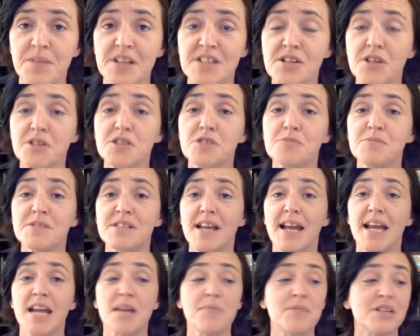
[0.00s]
Its ultimate
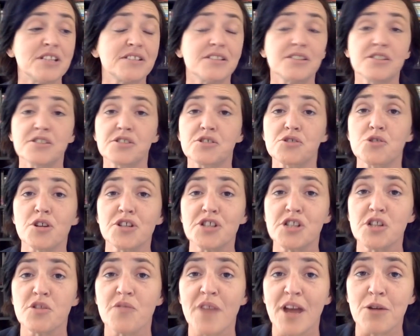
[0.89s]
aim is the
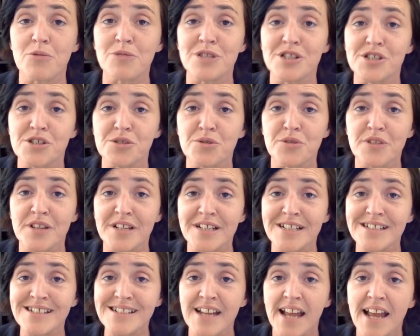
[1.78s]
destruction of how we do
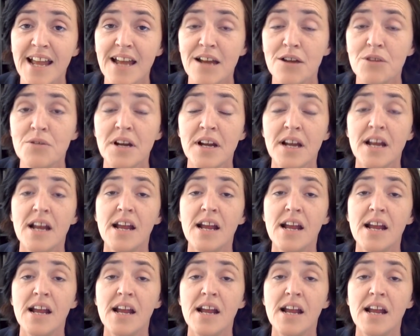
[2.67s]
things now